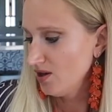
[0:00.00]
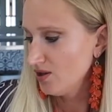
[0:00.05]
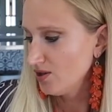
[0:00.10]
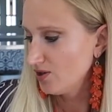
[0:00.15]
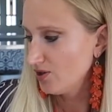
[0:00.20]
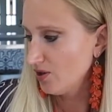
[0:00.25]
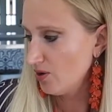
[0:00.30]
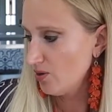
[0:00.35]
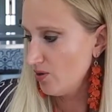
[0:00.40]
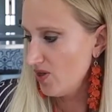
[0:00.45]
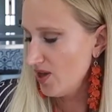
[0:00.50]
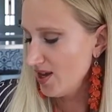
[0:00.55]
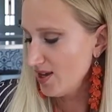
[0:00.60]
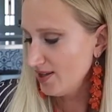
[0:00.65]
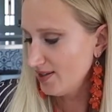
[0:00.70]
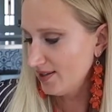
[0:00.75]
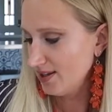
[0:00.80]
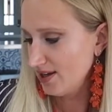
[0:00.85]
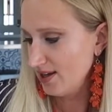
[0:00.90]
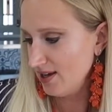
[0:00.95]
So this
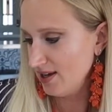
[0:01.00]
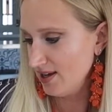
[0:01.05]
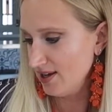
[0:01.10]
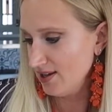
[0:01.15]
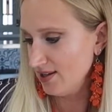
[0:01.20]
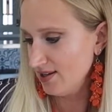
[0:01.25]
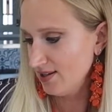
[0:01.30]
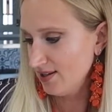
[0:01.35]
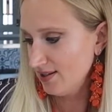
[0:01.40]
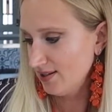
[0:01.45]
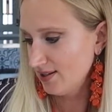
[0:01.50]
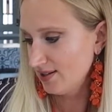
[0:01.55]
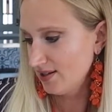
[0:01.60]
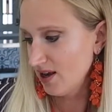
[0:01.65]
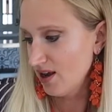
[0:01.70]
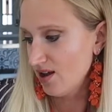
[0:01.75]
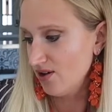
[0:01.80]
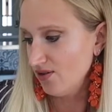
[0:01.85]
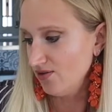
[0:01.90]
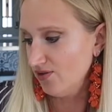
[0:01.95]
is
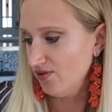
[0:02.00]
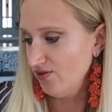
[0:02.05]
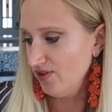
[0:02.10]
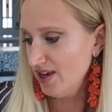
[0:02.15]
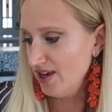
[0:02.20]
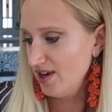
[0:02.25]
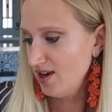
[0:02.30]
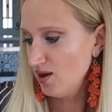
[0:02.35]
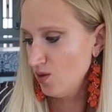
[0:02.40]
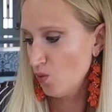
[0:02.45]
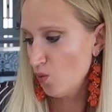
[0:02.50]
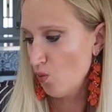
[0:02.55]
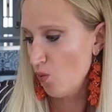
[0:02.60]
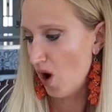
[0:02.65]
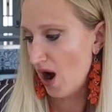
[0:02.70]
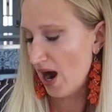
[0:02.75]
VYM